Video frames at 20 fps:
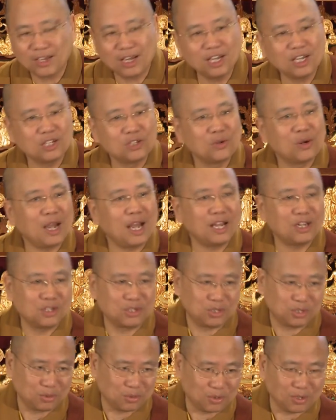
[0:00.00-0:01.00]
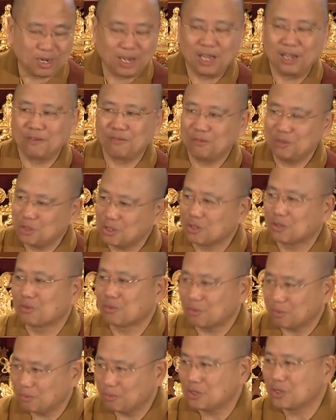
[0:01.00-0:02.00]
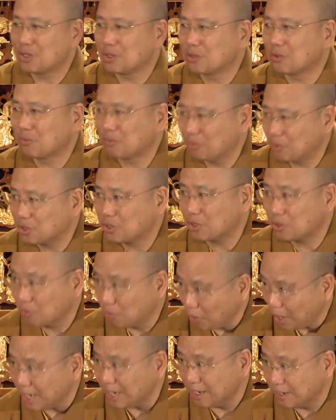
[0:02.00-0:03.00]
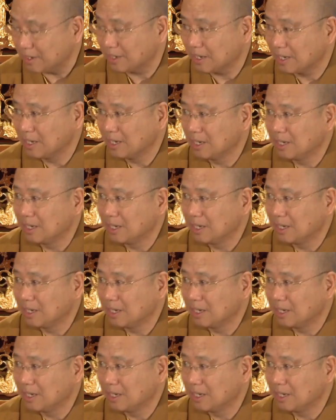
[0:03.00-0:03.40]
That is your attitude to life, which is right.